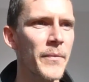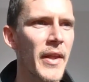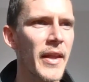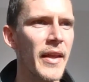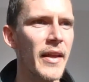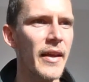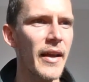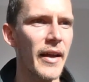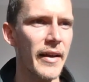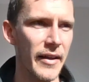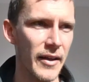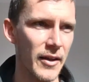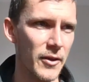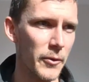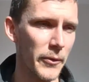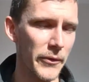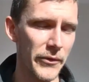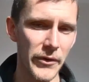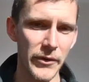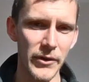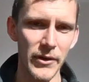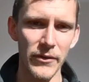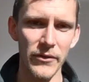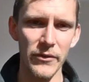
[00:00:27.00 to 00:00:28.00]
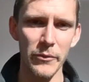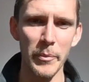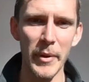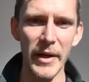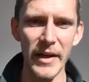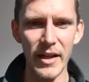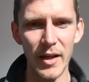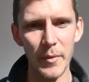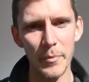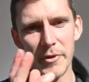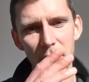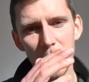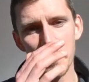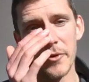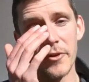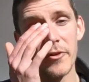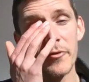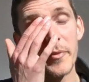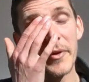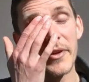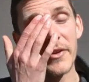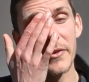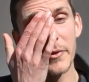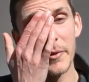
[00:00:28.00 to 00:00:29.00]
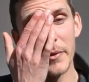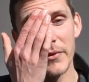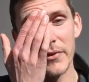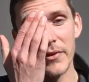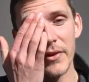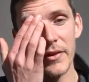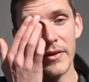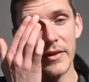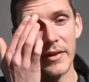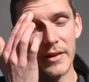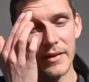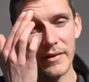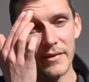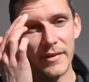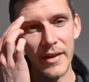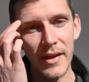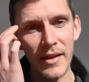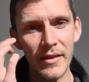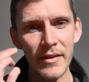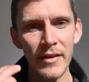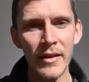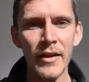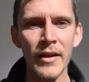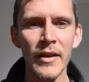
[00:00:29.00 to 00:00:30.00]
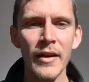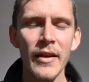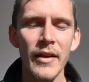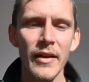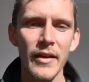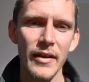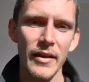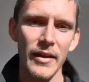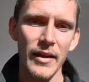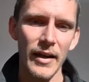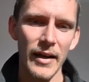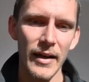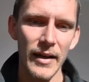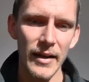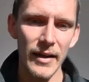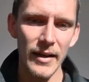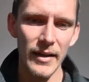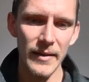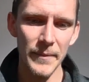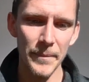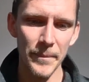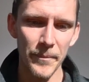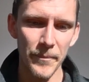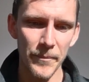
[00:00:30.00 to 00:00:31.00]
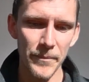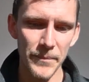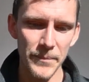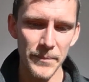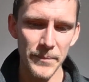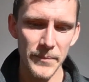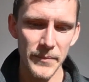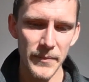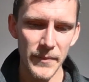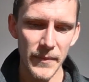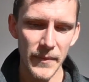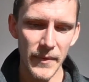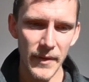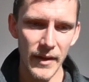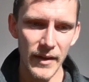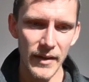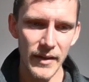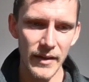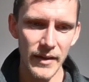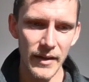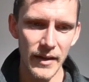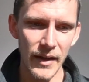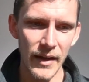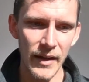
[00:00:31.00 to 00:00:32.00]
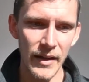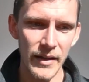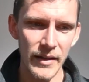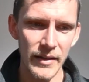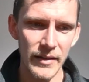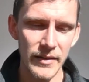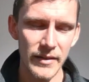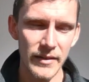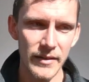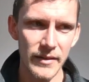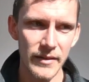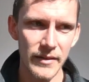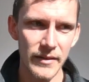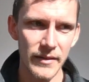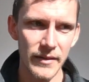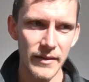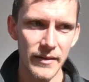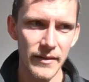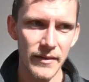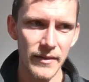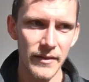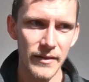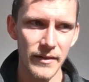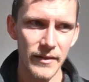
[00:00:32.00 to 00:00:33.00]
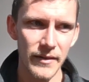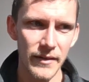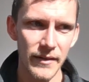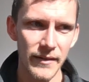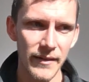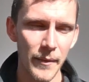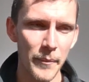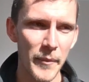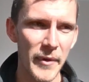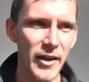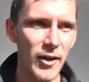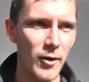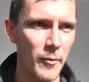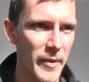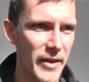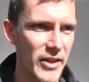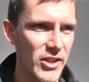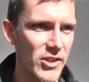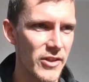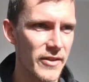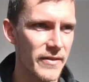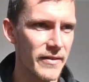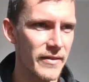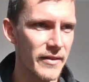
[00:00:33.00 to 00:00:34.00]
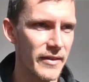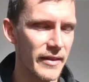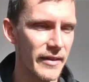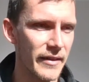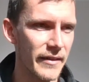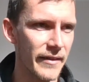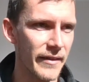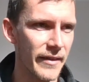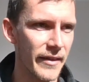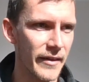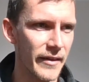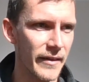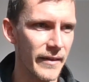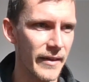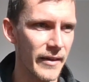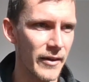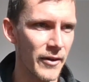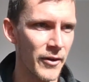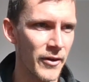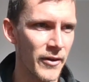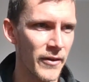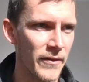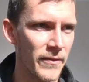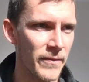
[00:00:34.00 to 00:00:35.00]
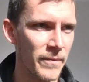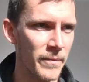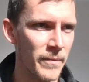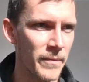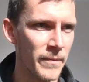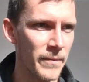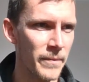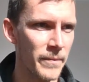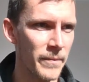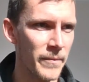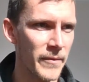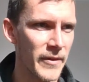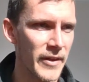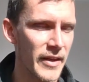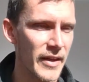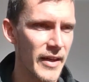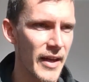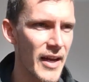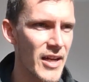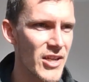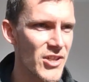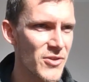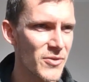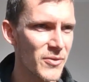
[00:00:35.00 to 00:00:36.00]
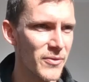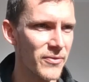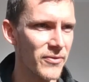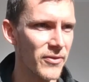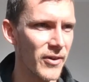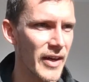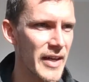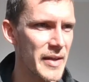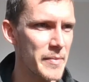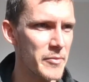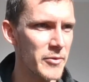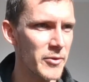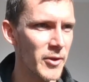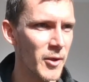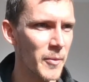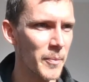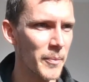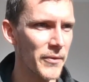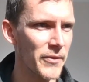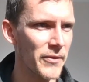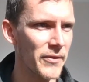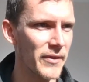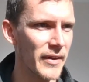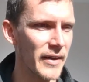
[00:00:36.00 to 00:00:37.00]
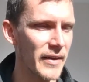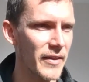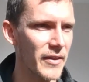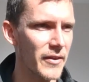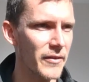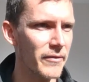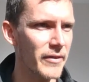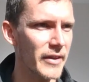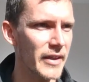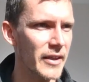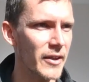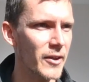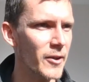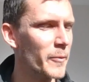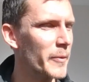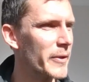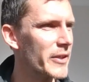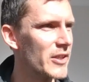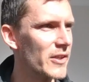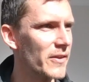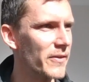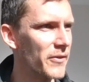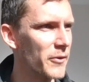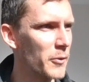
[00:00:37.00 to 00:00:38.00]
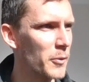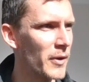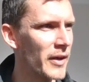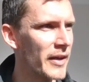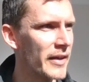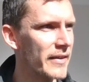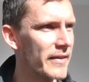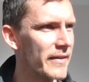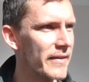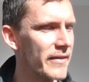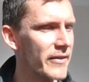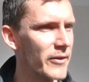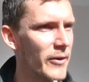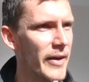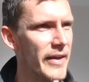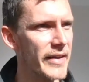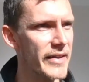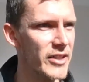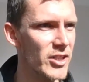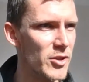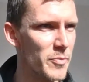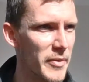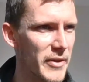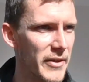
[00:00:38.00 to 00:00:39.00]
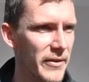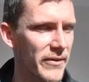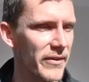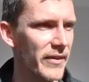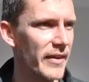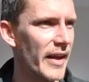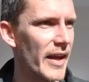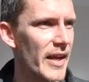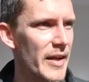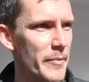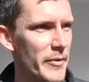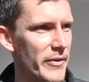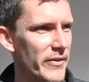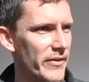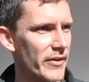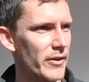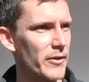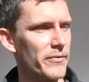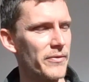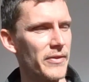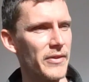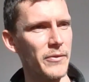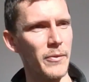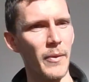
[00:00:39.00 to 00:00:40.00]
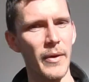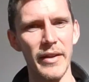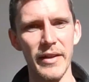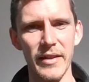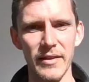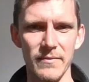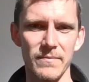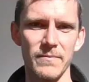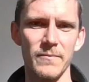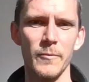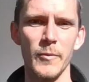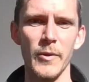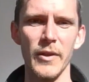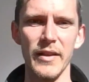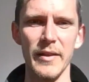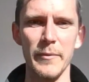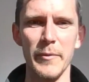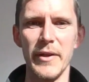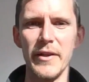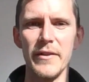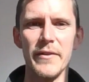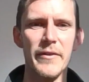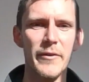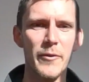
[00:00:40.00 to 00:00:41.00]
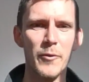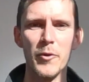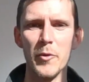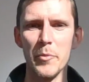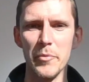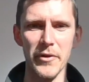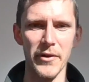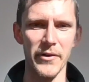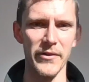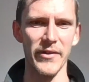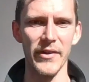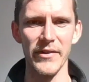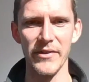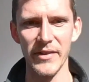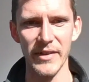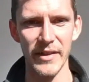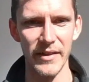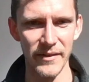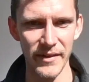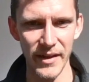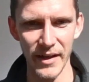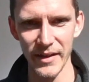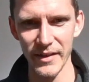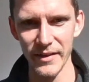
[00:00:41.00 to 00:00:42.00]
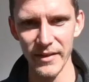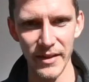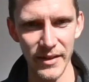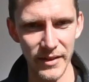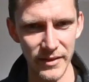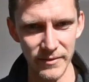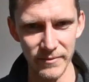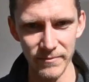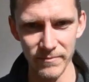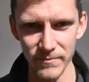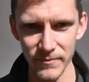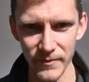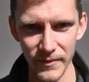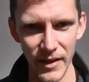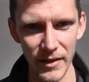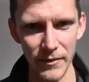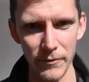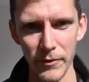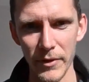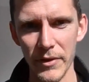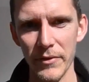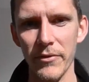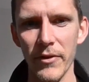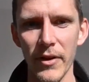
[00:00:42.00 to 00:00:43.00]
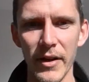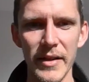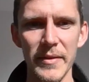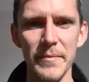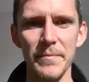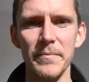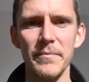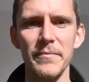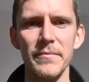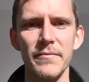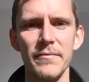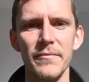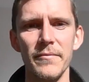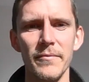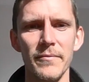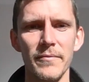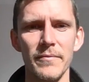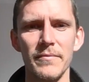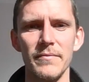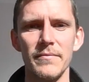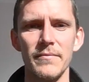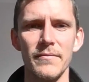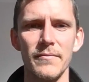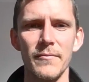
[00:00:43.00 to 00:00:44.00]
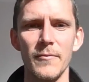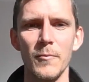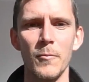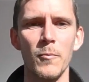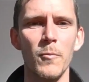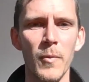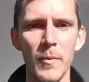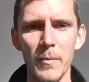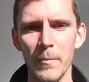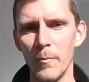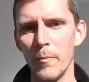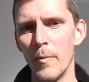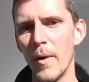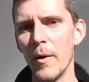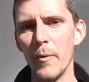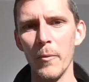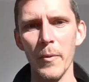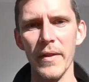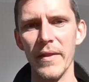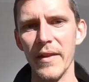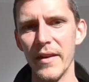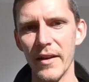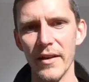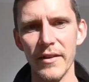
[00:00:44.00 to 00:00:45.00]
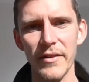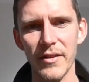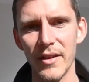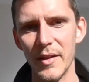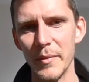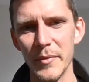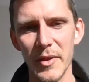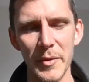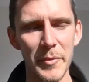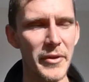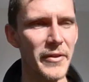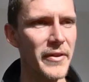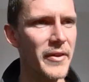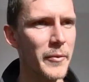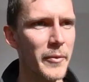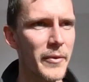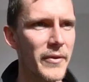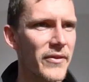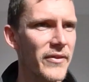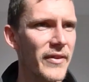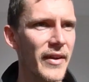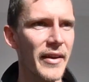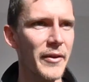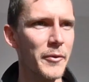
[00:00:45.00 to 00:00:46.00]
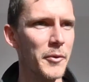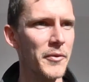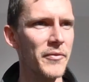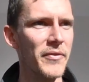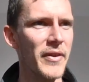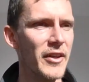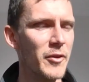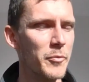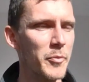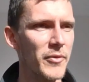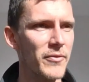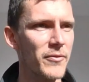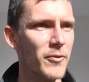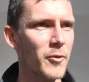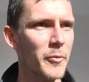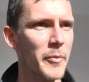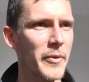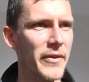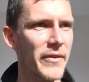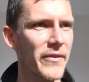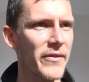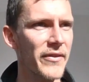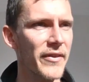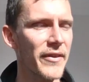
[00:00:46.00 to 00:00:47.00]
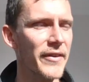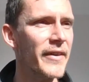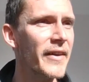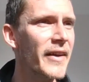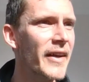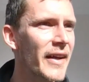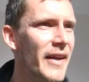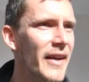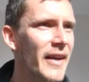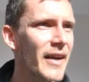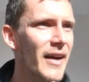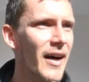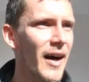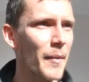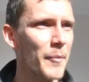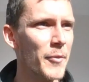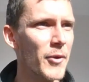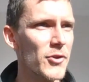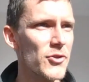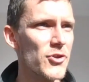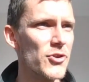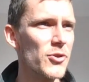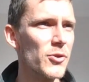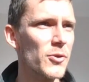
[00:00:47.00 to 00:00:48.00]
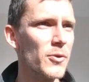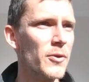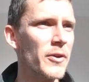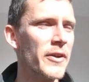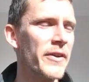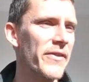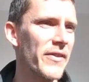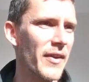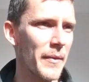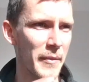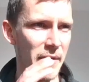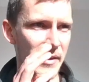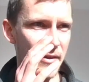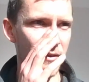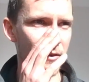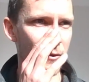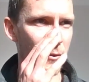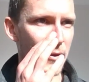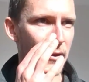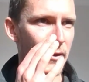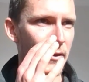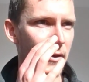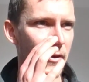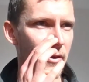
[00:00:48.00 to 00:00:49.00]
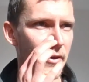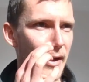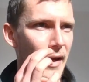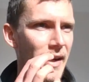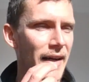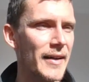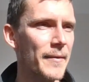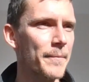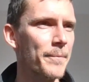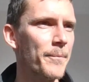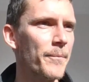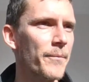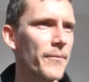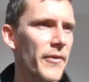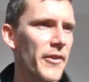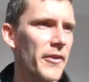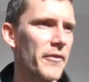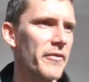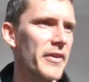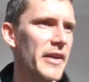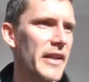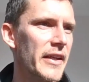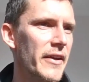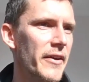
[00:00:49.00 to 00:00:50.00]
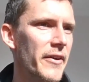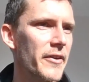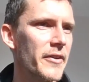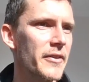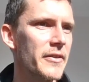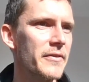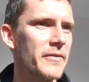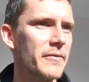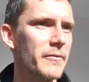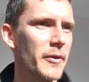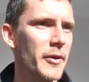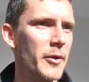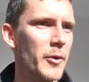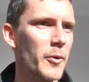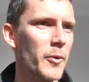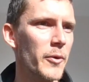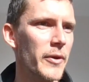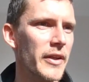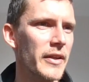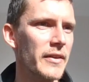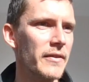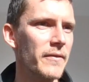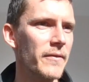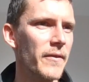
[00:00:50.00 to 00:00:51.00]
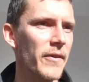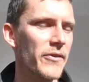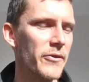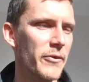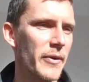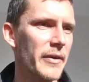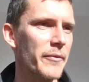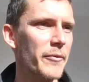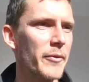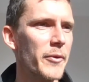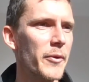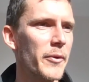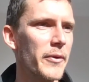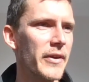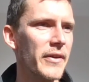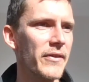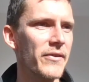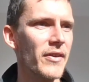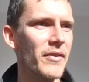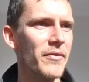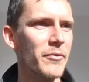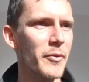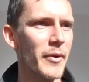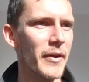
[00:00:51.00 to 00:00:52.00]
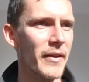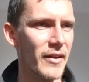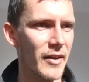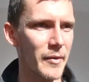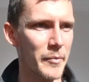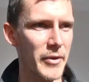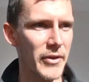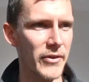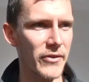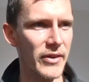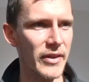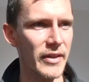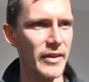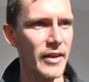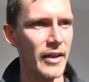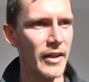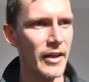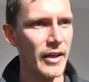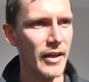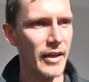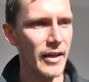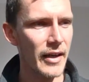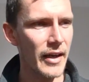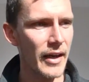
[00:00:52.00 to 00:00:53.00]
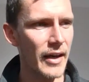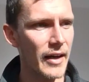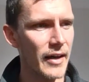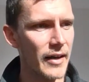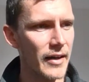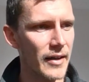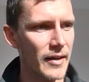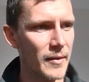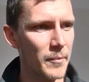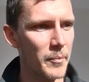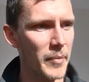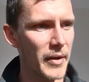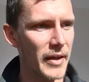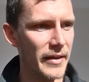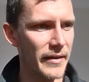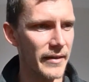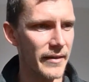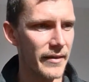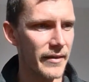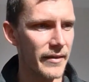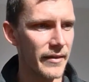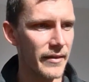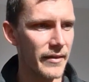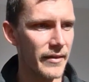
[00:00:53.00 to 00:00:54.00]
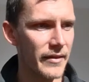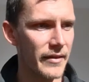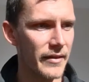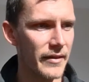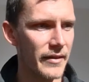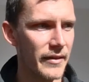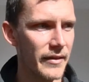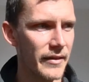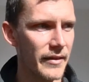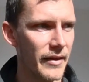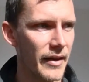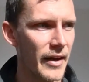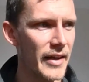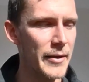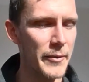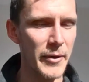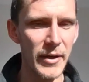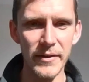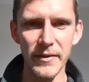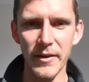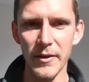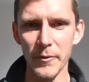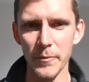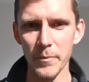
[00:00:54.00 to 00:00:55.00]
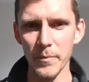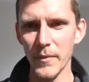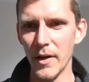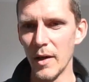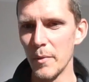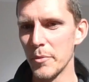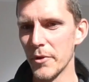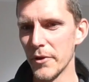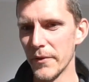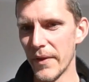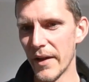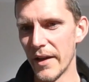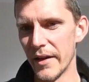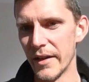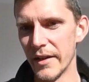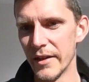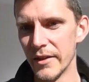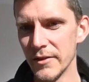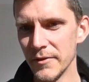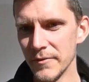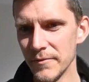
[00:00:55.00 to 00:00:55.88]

and it can also just speed up your movement to a certain extent. Um, and something I'll mention is that there are the occasional frame drops in the video, which is quite strange because the game itself is running really well and all the processing is getting done every frame well within a time limit that would start to affect performance. So I'm not sure it's something to do with the video recording, the screen recording software that I'm using. But anyway, I'll upload that now.